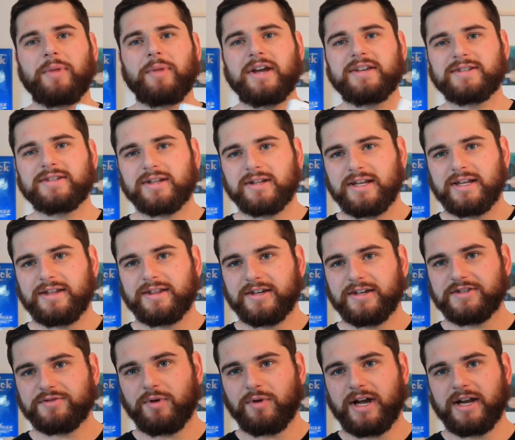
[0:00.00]
basically
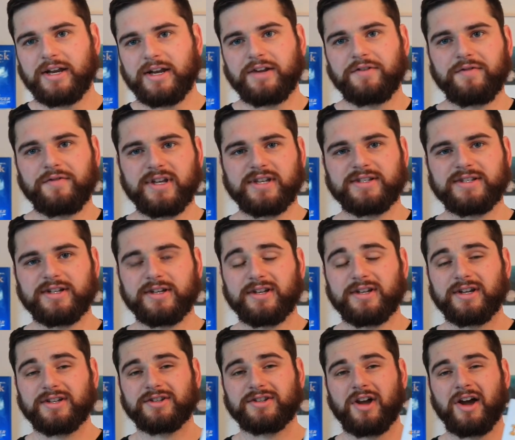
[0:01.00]
this one, Invested,
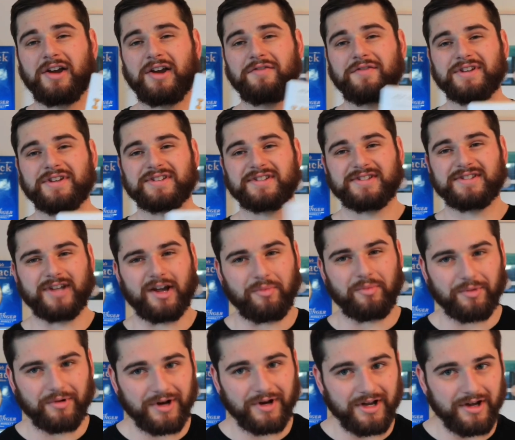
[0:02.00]
is kind of a
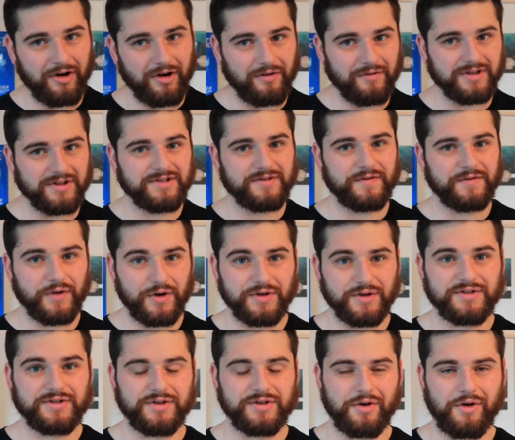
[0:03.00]
summary of his
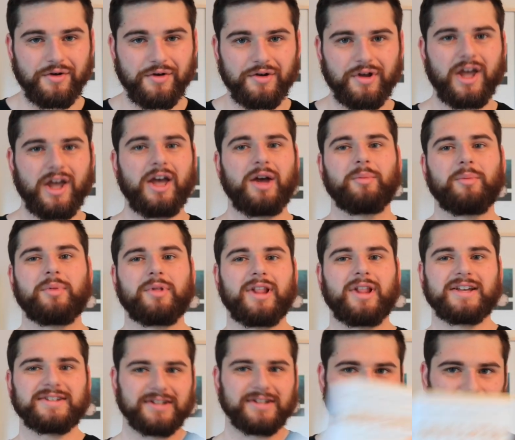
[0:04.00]
first two,
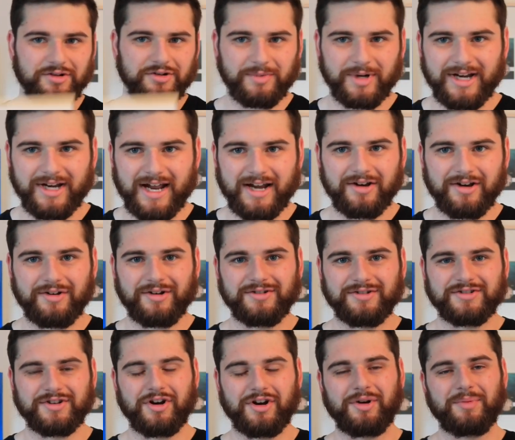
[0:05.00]
plus a little bit added on
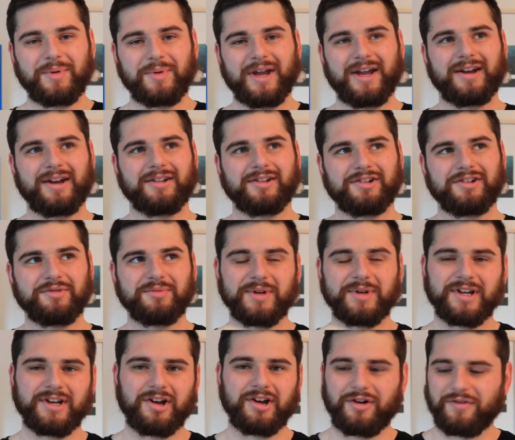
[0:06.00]
top and a little
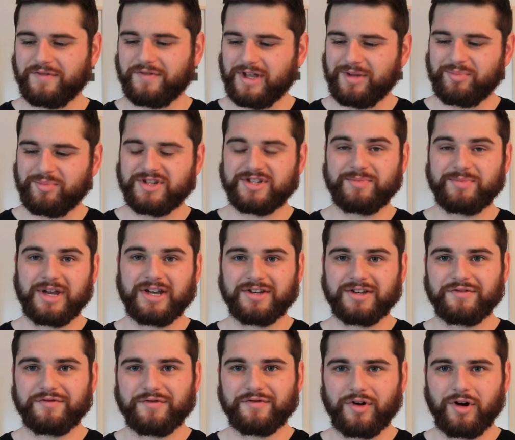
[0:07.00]
bit of the
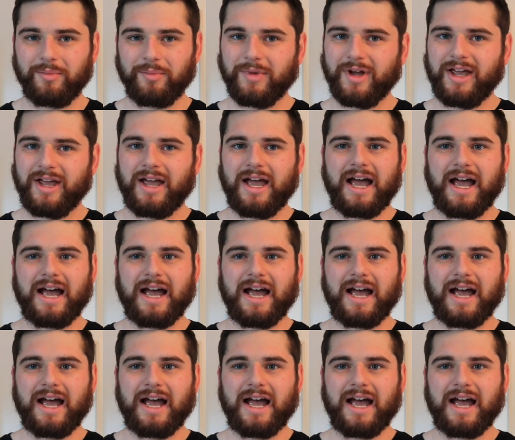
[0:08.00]
perspective from